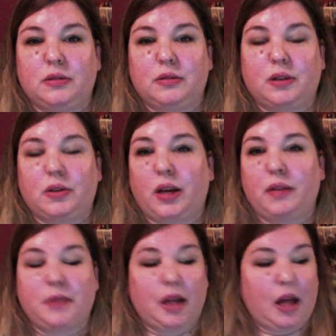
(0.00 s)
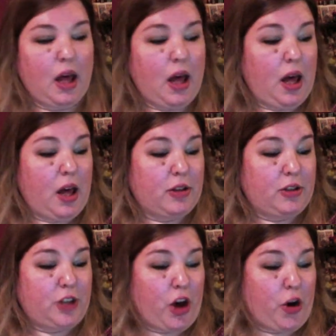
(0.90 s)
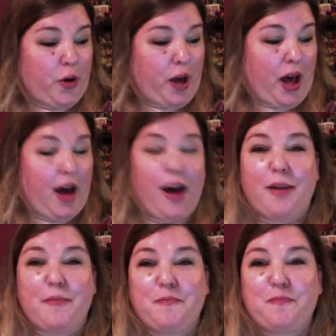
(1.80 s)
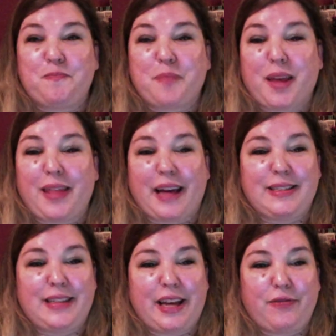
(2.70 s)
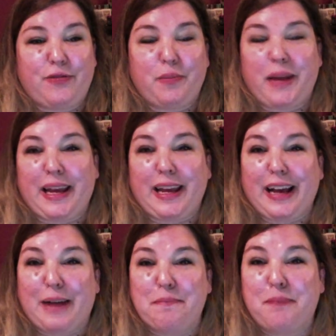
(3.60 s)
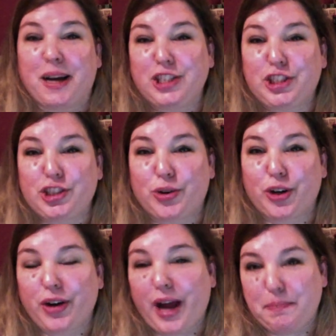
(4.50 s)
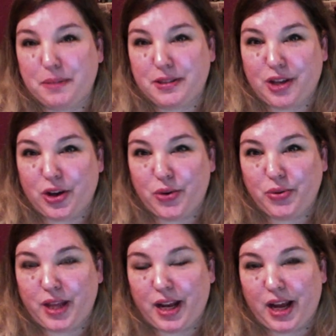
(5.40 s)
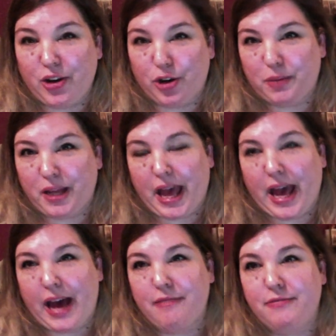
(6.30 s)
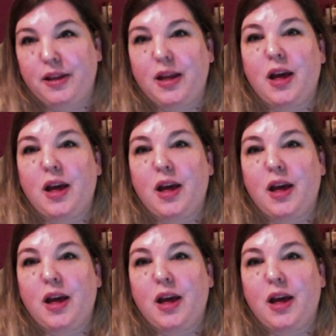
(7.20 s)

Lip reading: Okay. So, that's it for me. A much shorter episode than I normally have.